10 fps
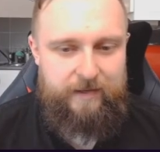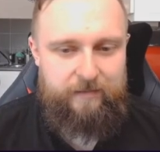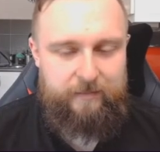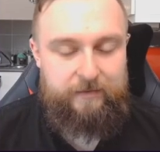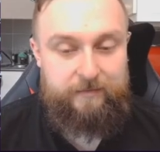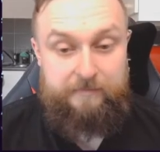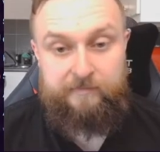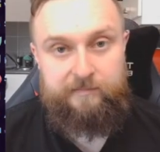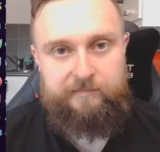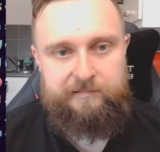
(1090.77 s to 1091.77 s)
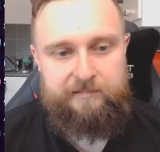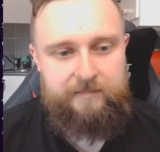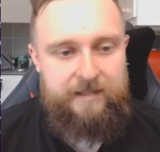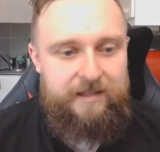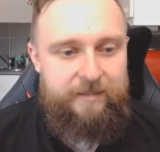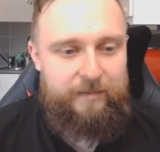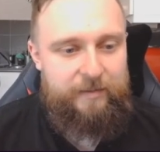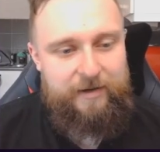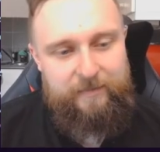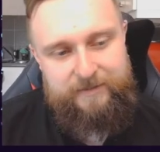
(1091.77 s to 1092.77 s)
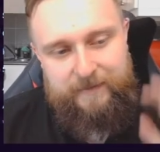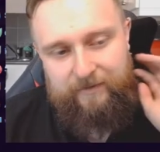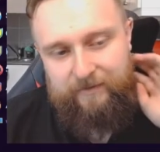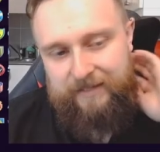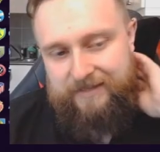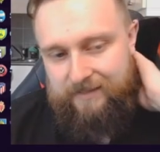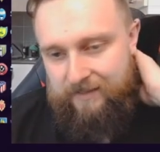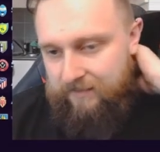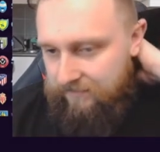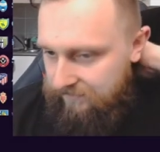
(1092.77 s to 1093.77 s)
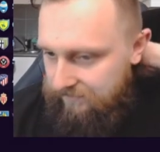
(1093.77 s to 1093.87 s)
well, £120 million we spent on Lete,